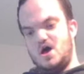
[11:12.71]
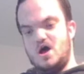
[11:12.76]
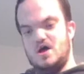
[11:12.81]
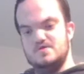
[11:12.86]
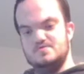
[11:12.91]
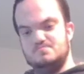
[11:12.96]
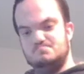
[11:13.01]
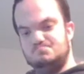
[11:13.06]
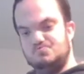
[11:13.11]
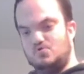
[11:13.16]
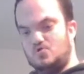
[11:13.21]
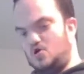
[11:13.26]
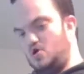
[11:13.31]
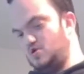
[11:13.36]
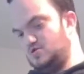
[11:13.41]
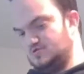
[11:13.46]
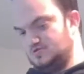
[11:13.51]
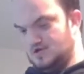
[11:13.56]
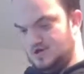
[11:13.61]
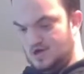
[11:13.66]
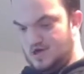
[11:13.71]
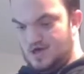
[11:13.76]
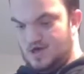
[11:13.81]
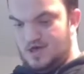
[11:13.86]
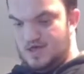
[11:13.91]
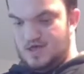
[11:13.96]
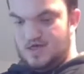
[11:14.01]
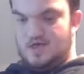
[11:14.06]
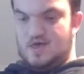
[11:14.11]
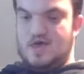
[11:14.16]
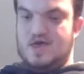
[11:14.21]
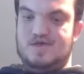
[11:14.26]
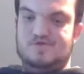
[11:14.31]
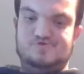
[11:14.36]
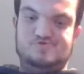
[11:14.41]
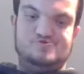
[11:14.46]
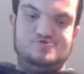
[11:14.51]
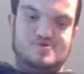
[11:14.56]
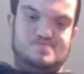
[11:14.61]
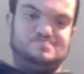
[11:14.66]
kind of plug.
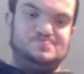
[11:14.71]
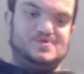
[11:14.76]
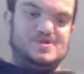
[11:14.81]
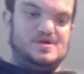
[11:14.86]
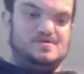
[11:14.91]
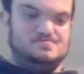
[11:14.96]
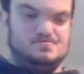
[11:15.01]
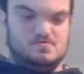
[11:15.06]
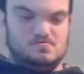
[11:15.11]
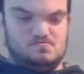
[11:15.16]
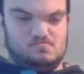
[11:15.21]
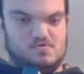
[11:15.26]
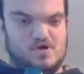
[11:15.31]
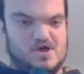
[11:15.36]
It shipped in